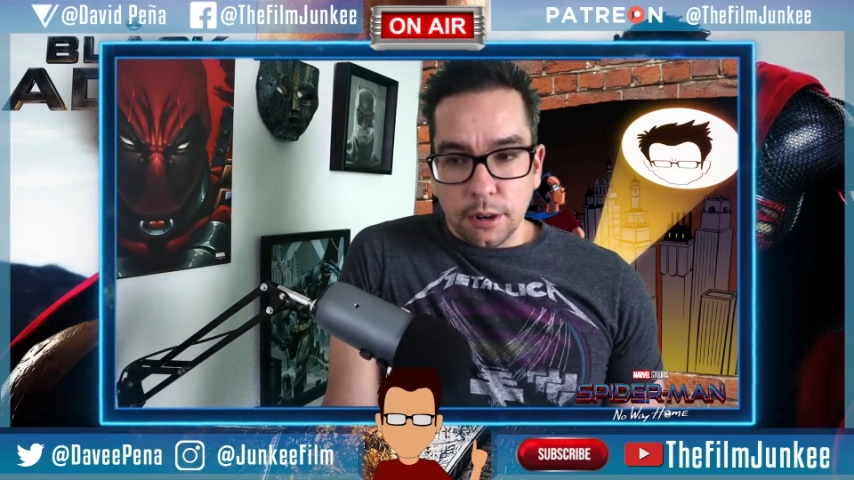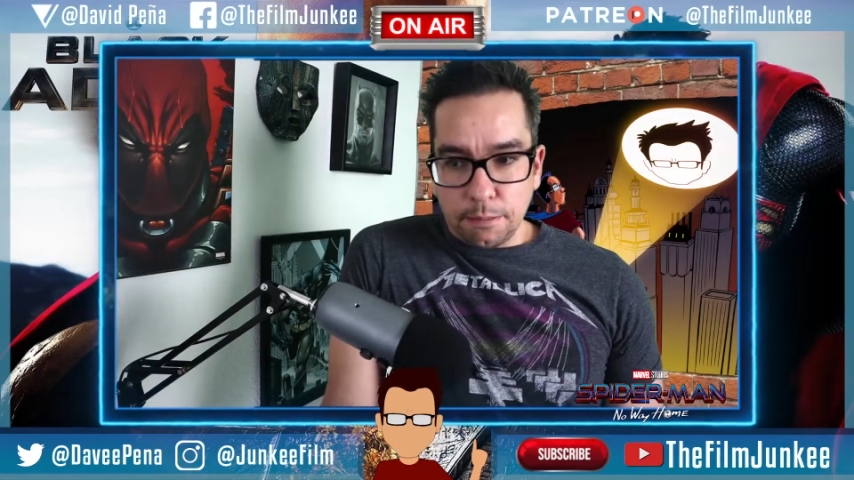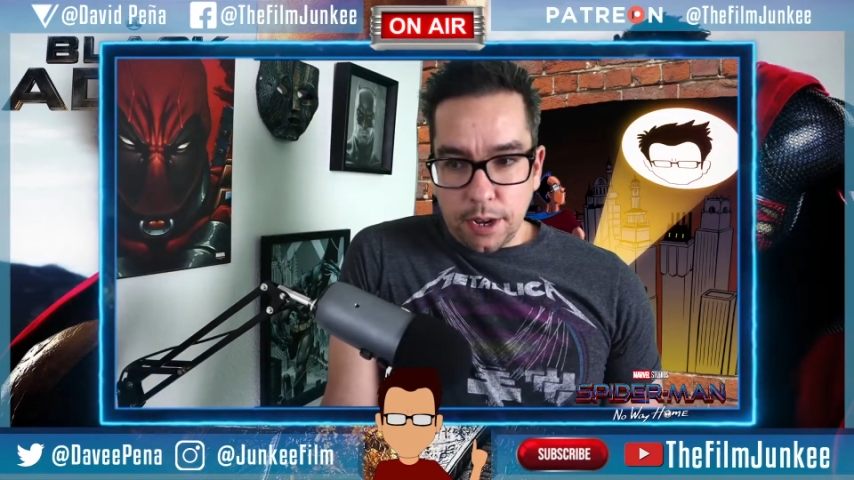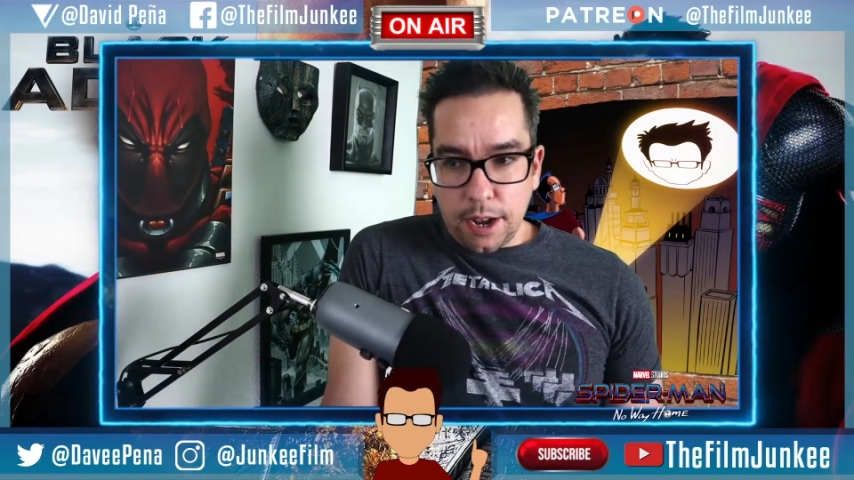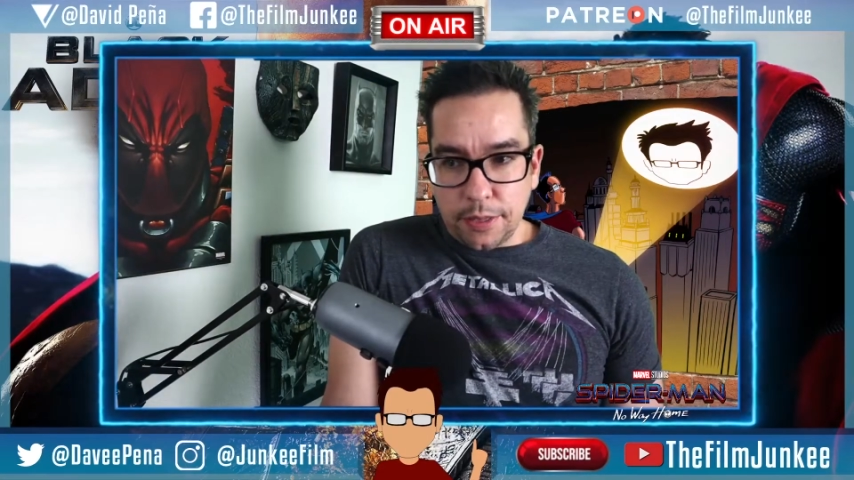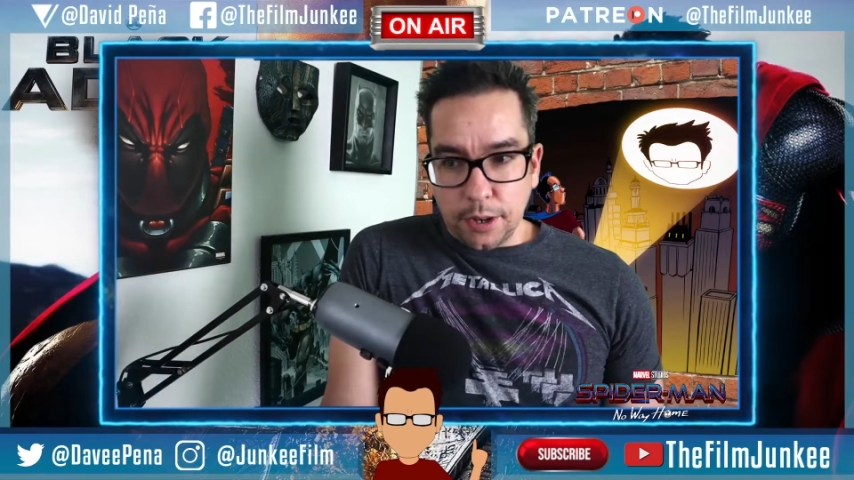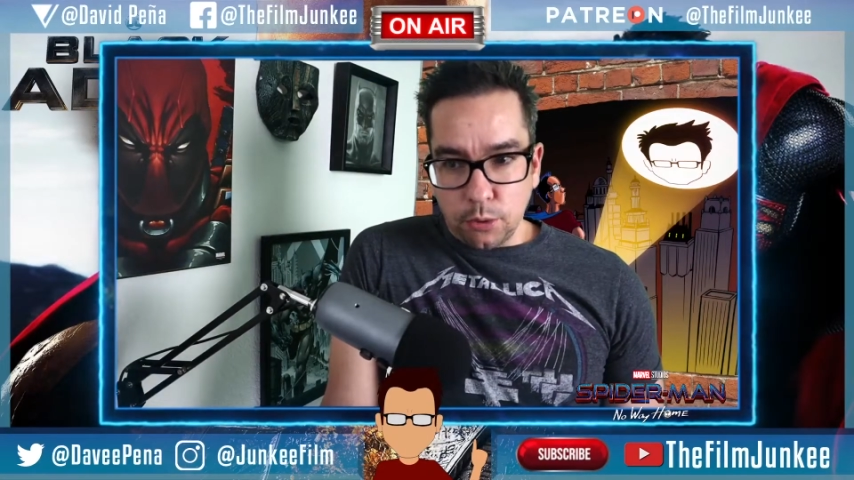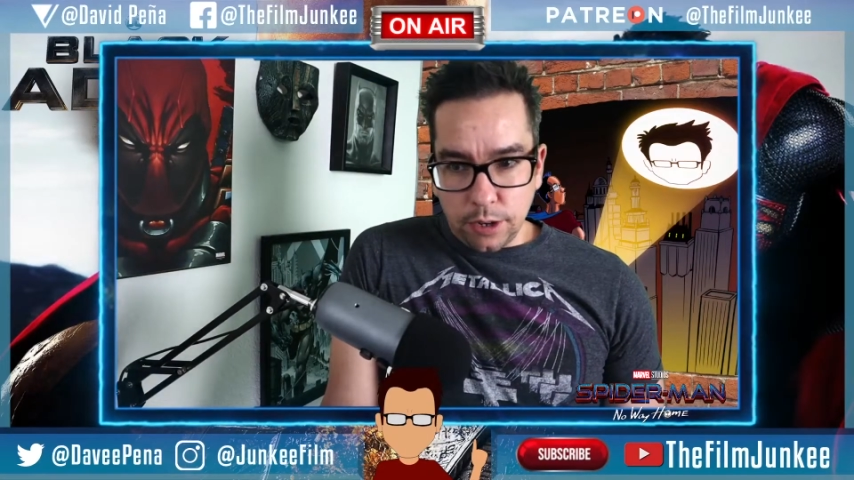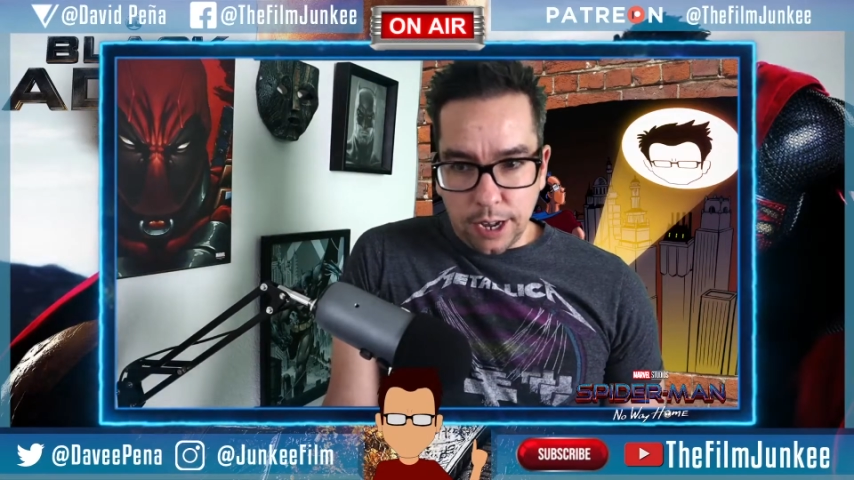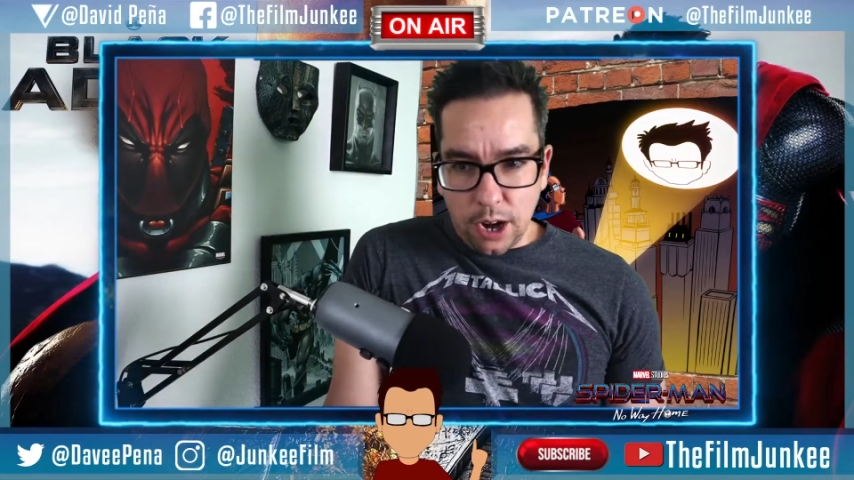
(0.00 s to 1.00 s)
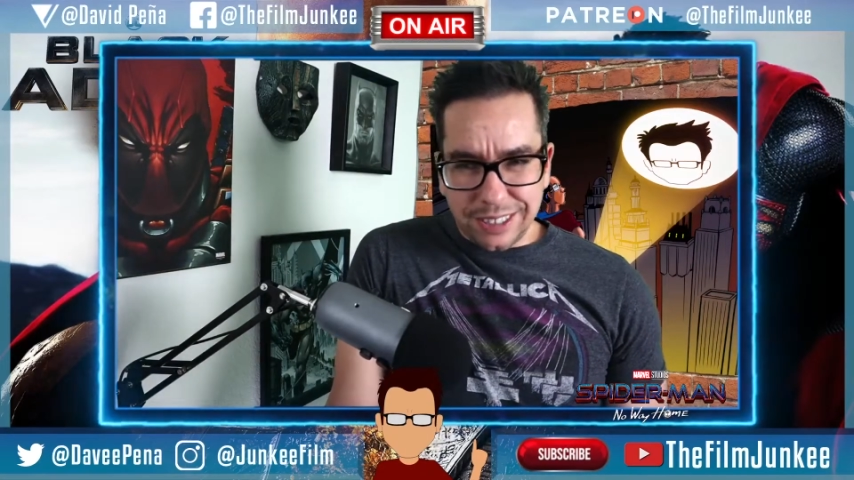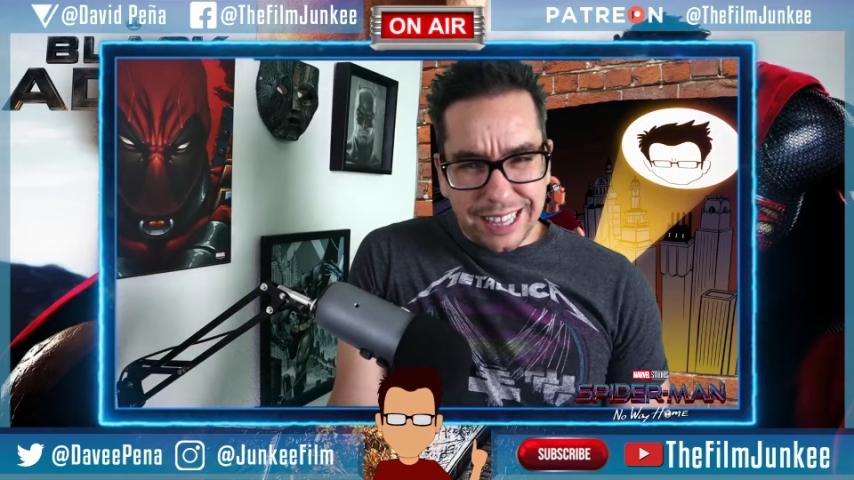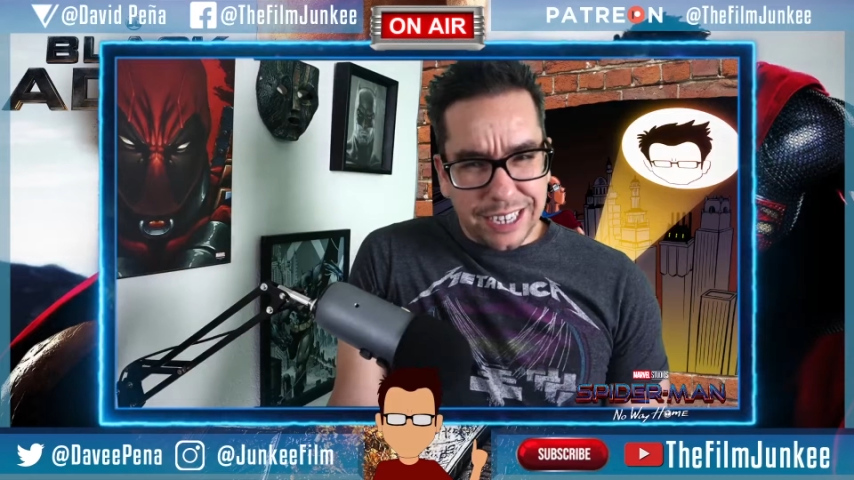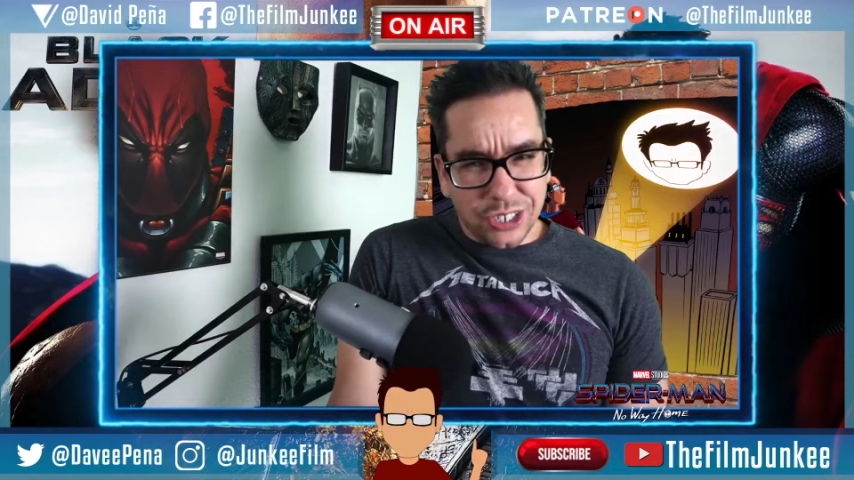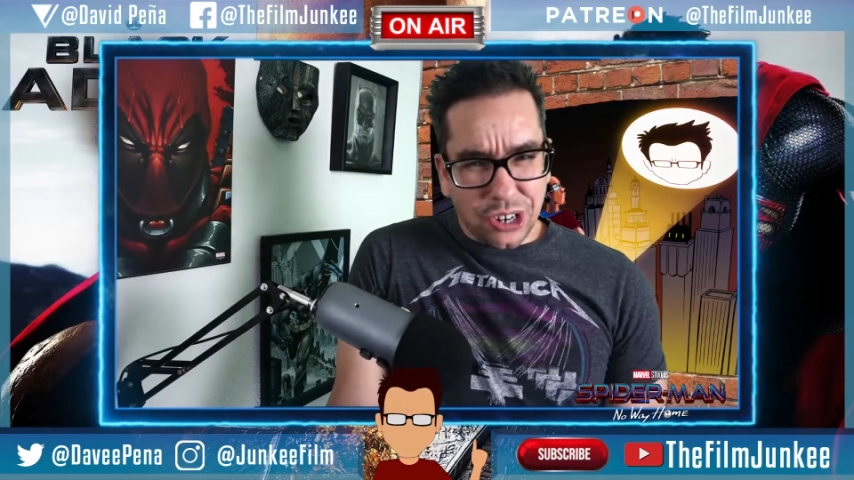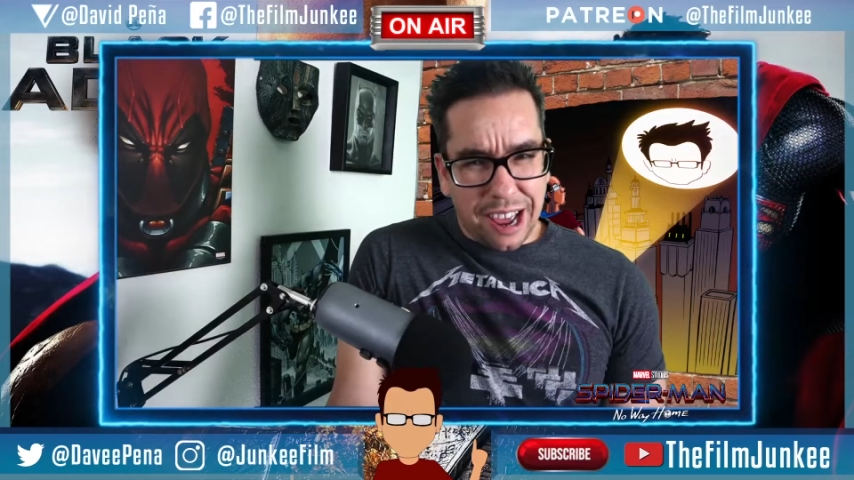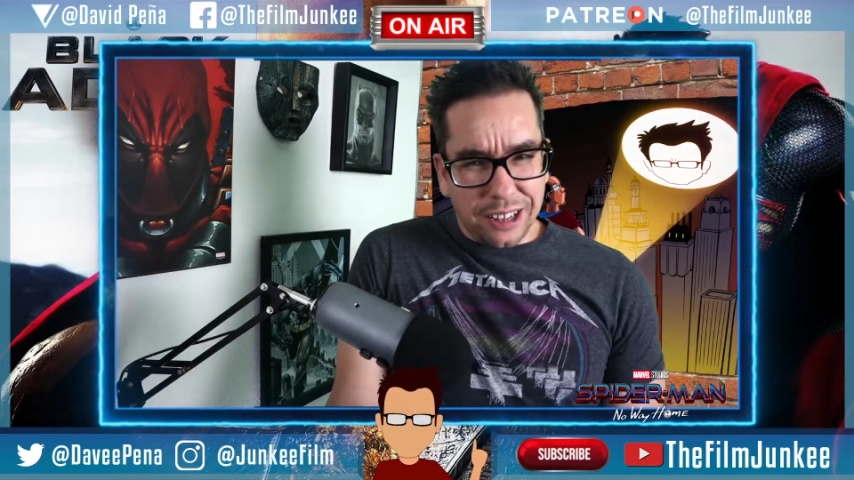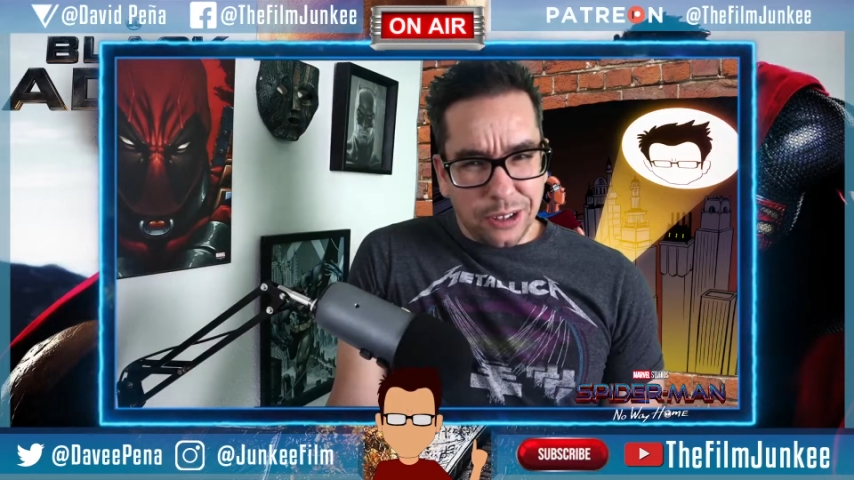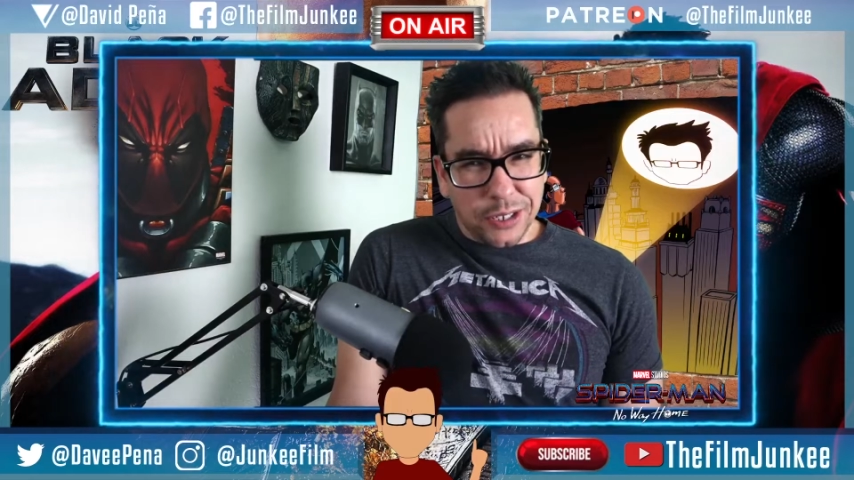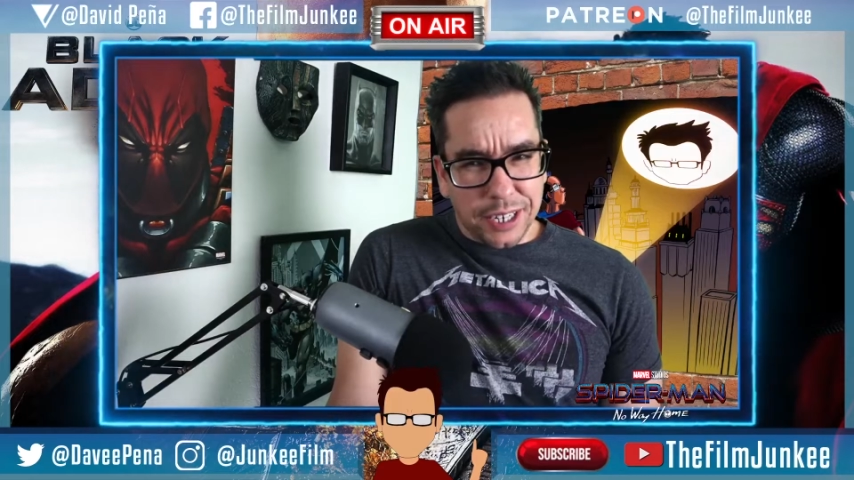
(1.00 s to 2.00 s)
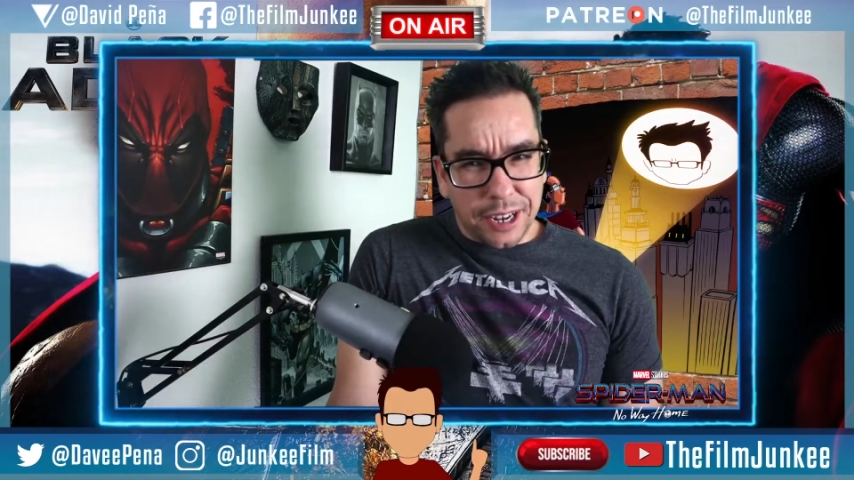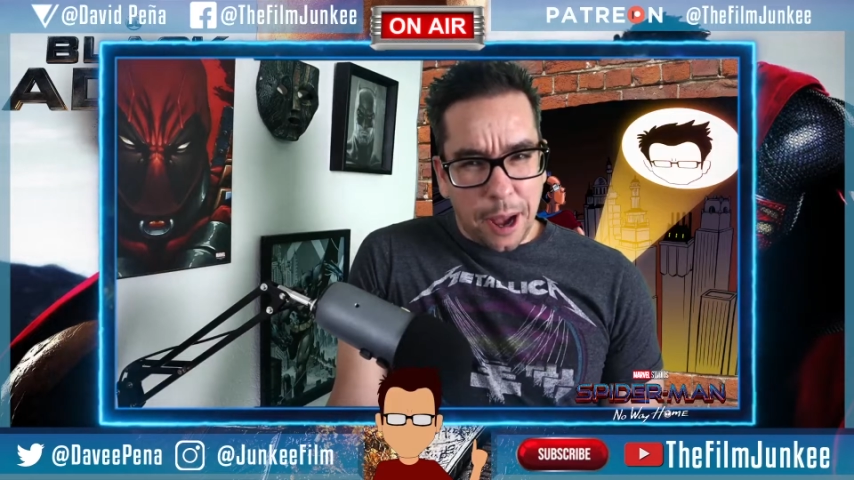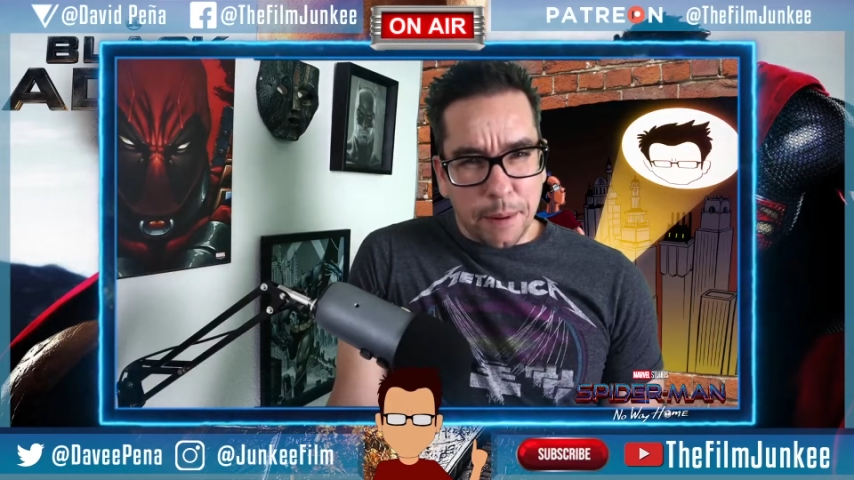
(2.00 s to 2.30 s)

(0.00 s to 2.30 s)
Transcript: But I think we're, you know, things are kind of loosening up.